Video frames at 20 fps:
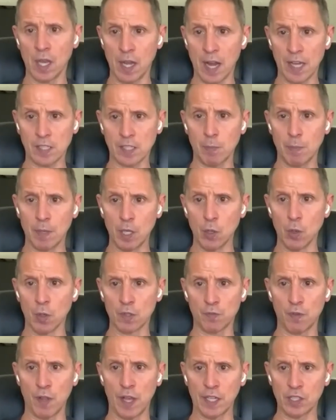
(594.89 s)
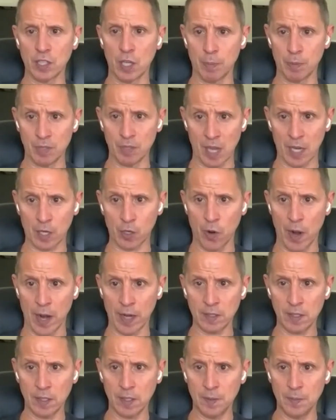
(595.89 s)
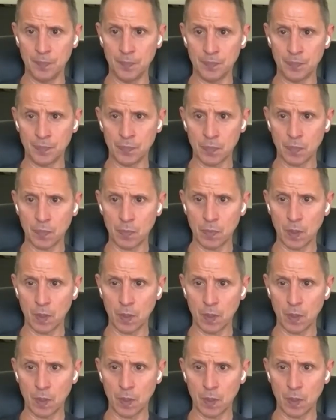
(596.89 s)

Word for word: it has to be us flagship is that correct Correct.